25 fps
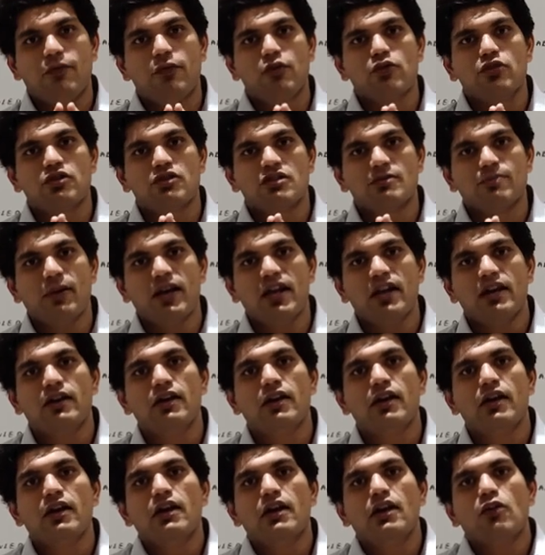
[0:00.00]
if you
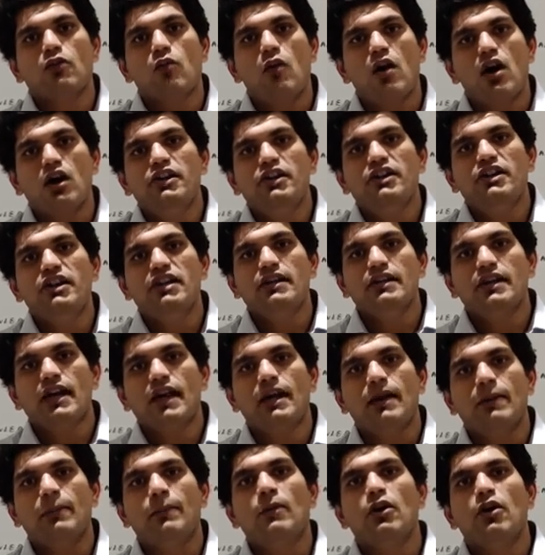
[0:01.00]
spend quality
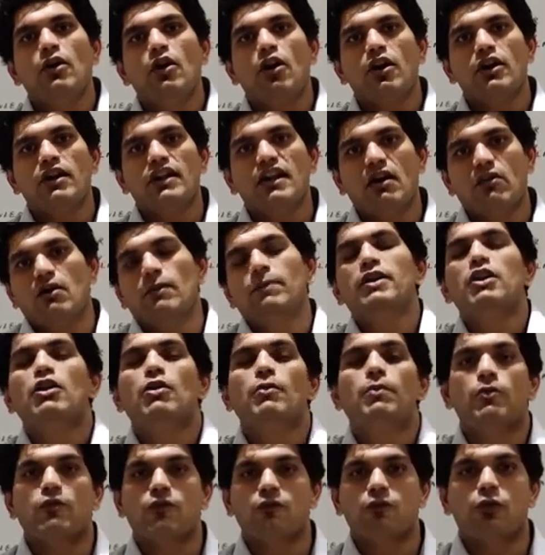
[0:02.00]
time on developing
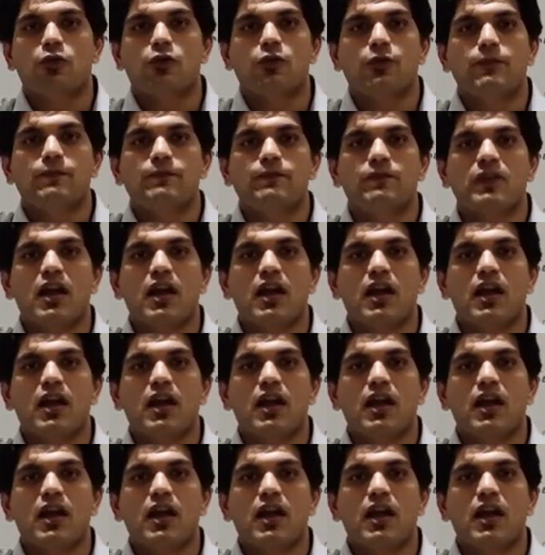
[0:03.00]
your portfolio,